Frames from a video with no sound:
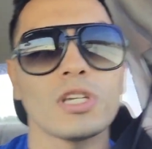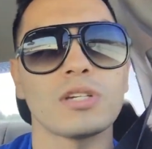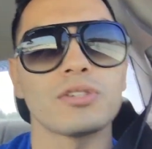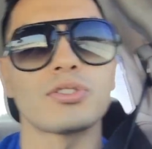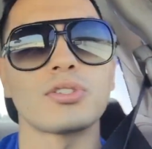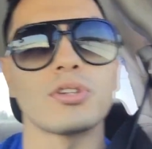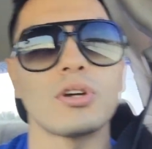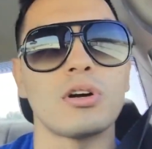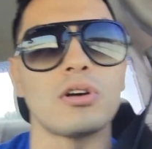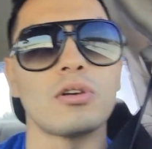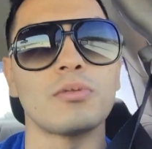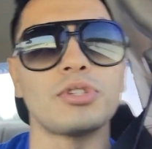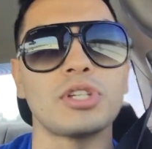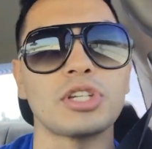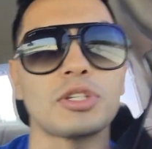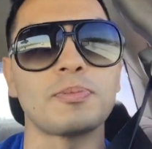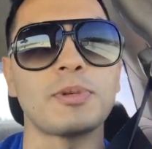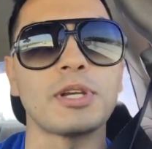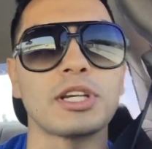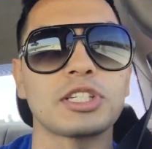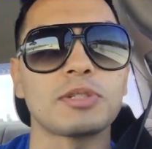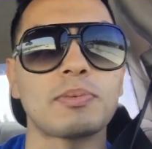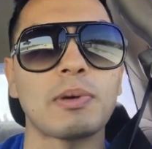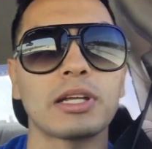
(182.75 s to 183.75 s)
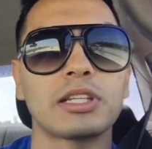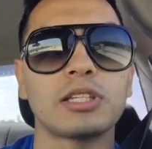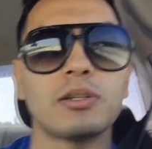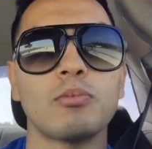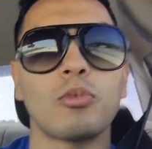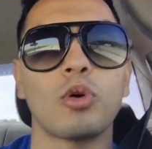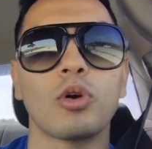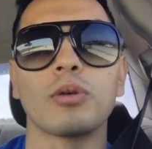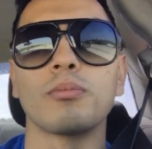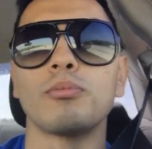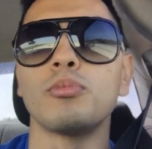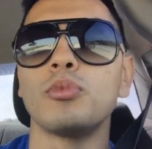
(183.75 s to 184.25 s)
So just be expecting more